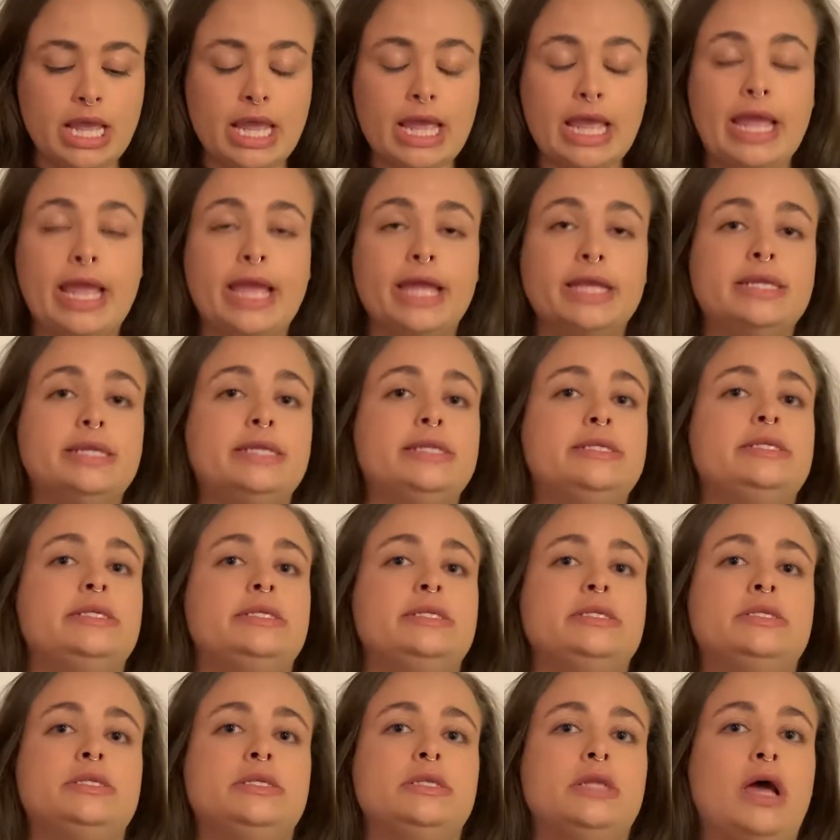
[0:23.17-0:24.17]
and it
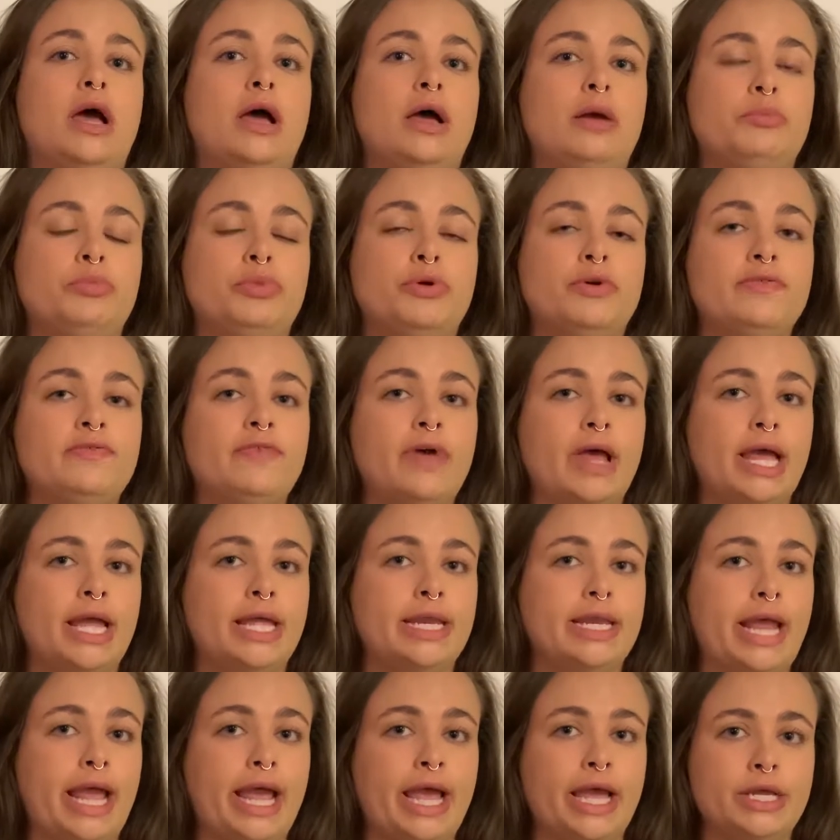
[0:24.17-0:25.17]
does not provide
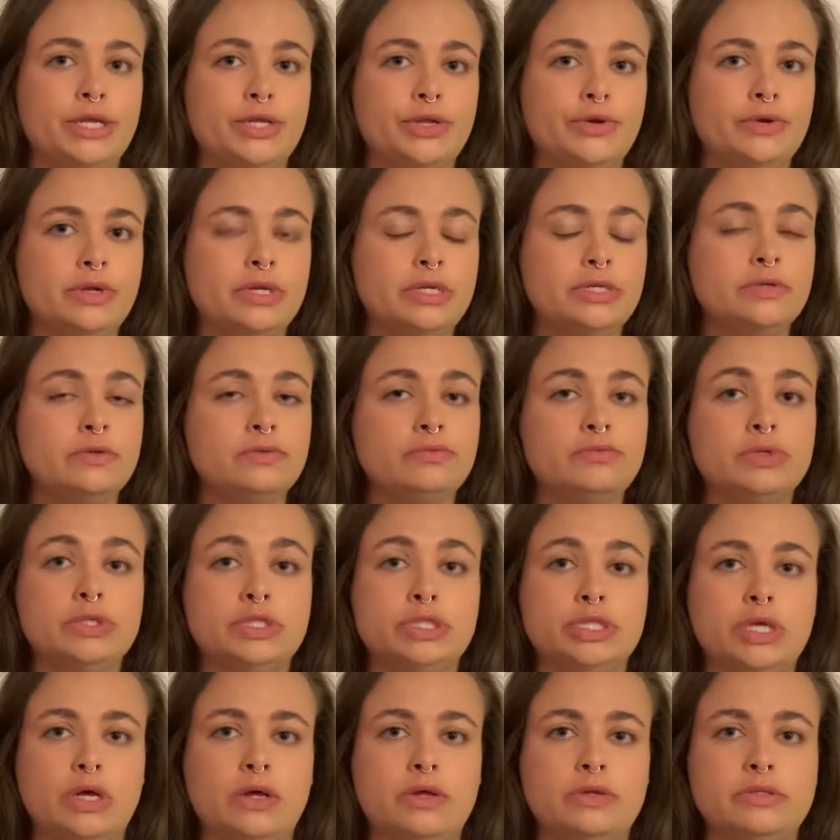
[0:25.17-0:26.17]
accurate
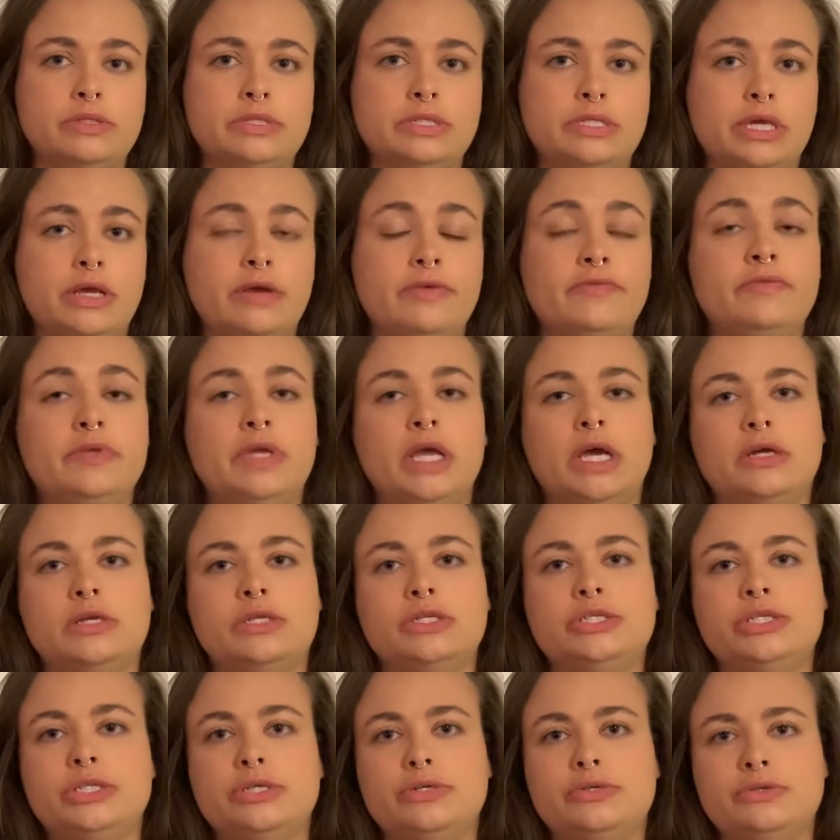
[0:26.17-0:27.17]
results of young
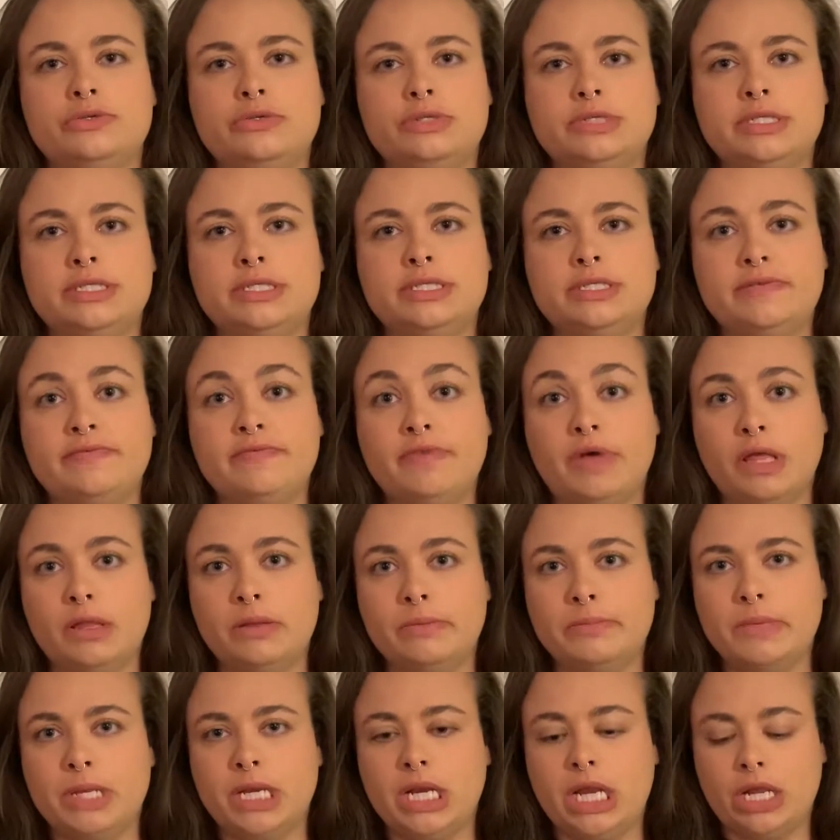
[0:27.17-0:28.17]
children's
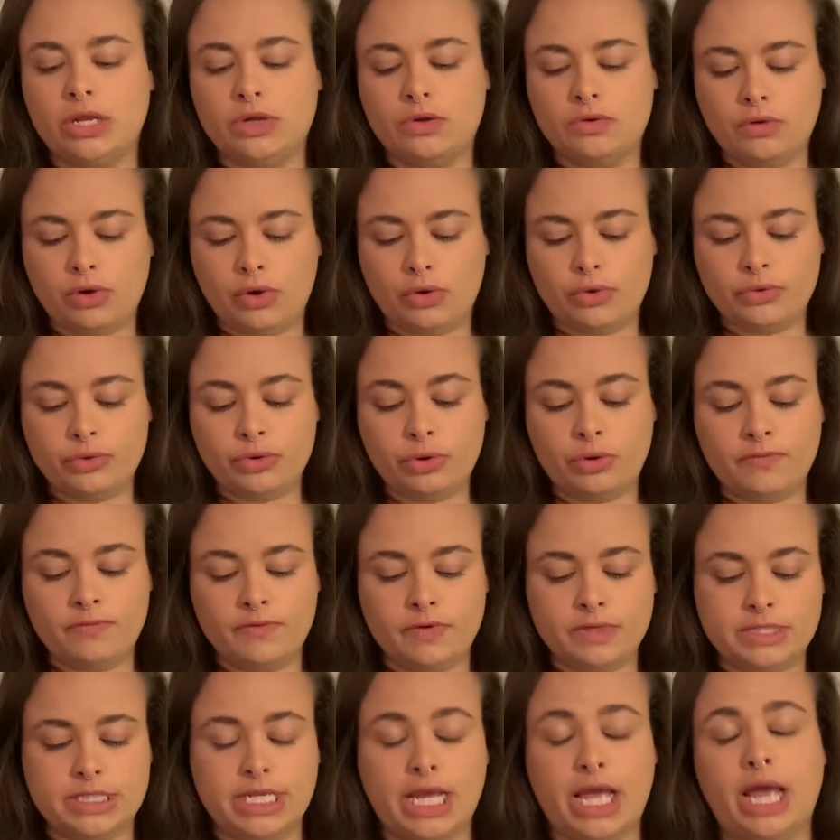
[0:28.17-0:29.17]
development and growth over
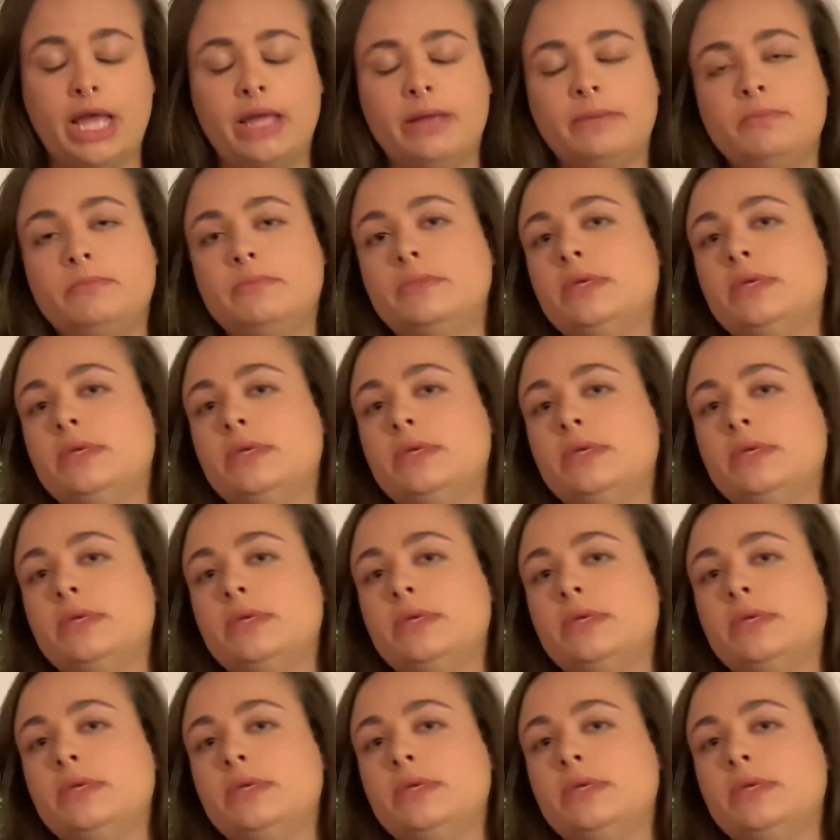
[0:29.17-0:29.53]
time.